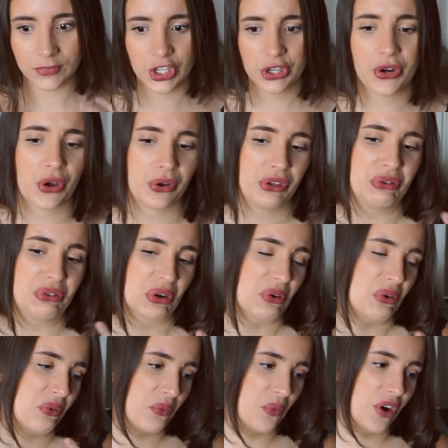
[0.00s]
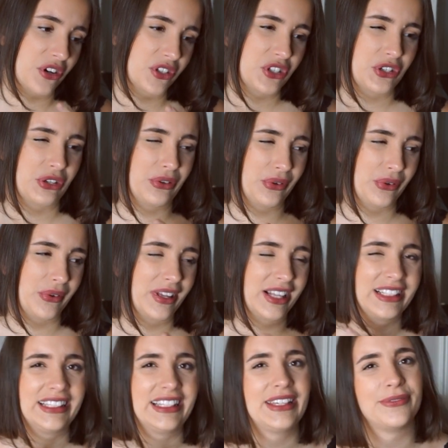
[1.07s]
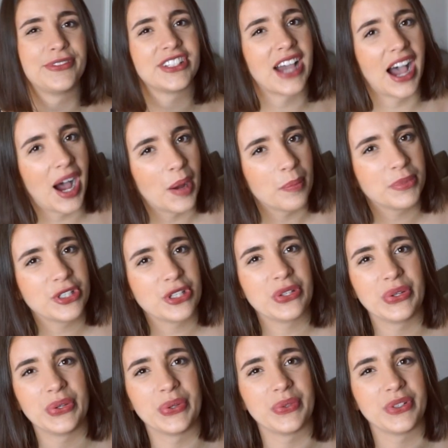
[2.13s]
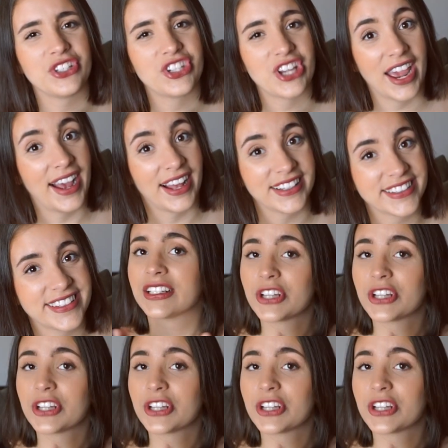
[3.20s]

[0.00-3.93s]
You know, you don't want to leave it up to chance.